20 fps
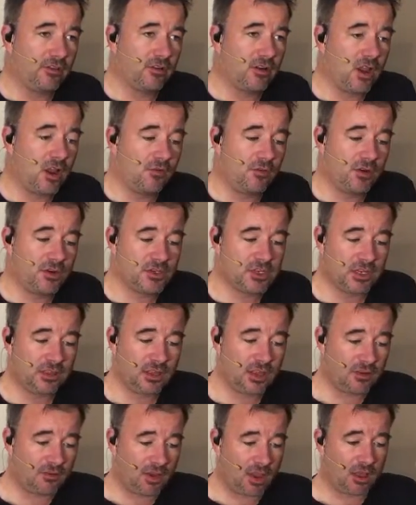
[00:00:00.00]
covers. I
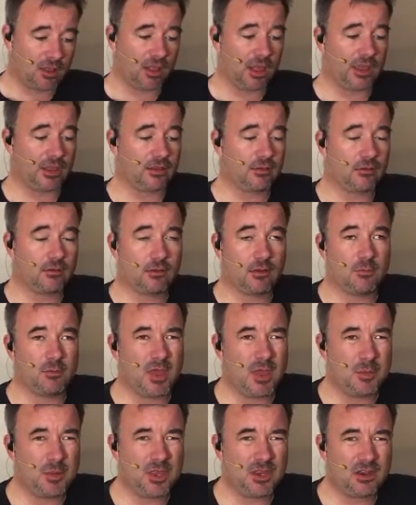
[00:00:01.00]
think I've got like
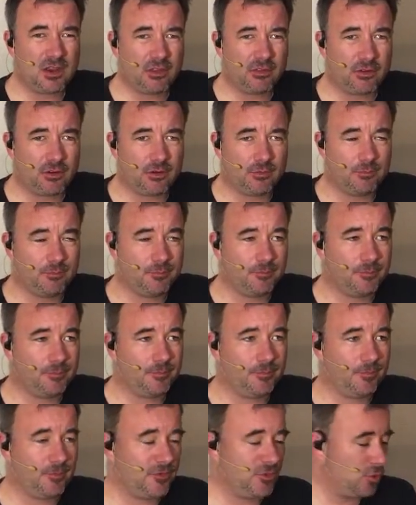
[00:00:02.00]
maybe another
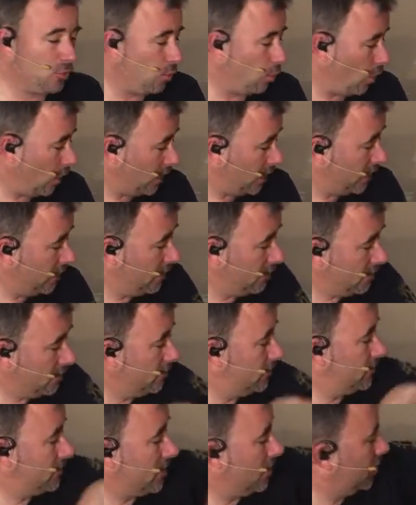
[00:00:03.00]
20
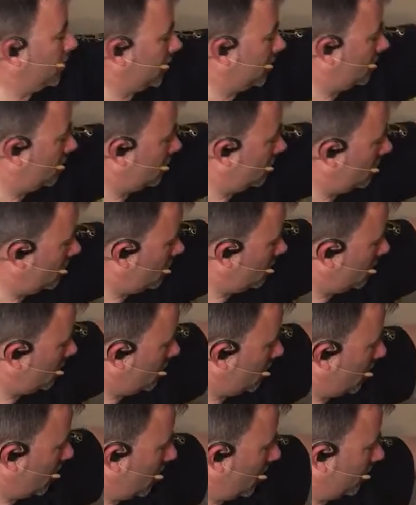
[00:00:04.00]
or something.
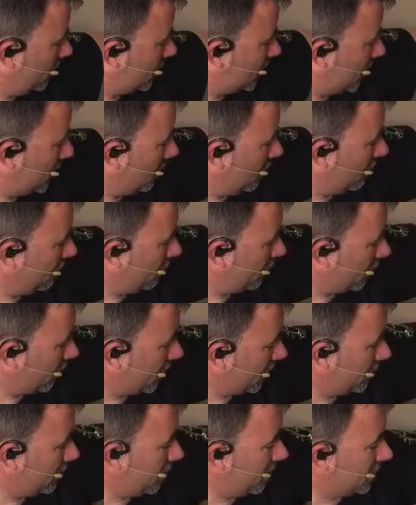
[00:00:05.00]
Some of them are
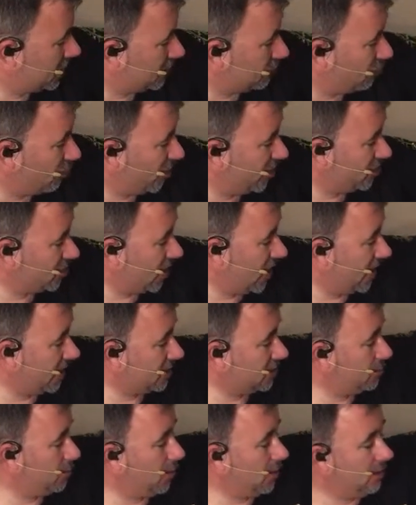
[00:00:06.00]
going to be some
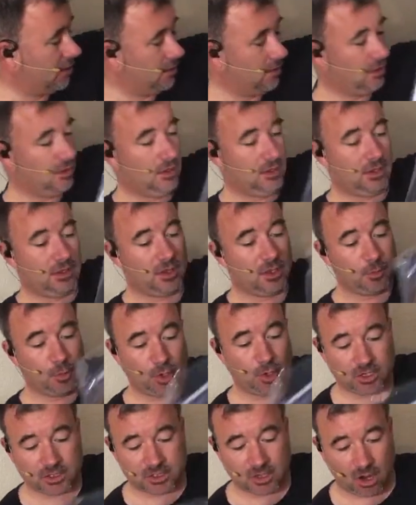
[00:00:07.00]
rejects, but the
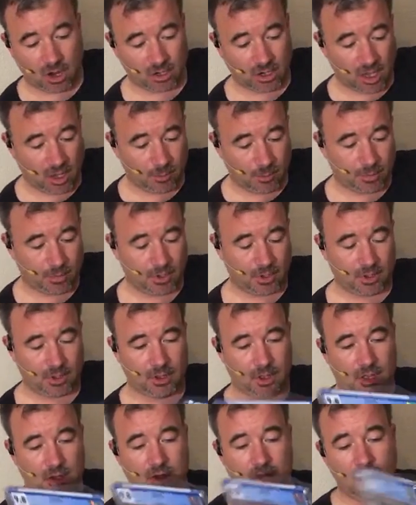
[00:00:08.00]
book has gone up
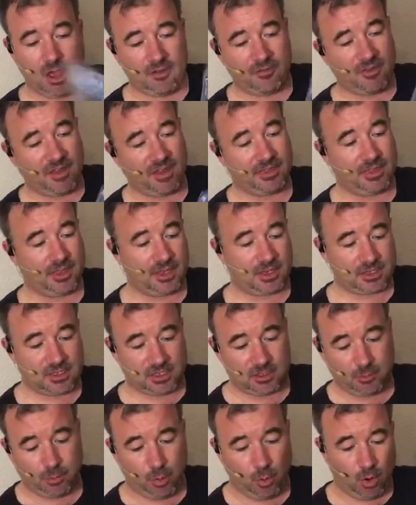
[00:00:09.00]
enough, I think,
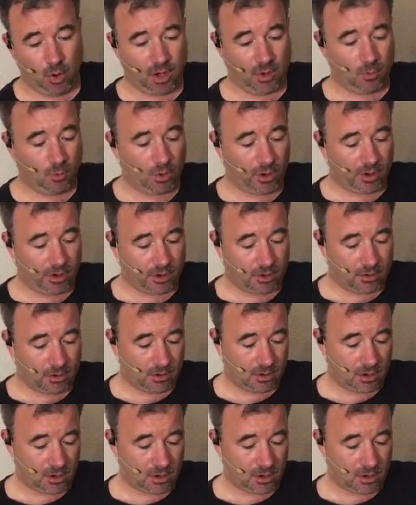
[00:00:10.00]
to the point where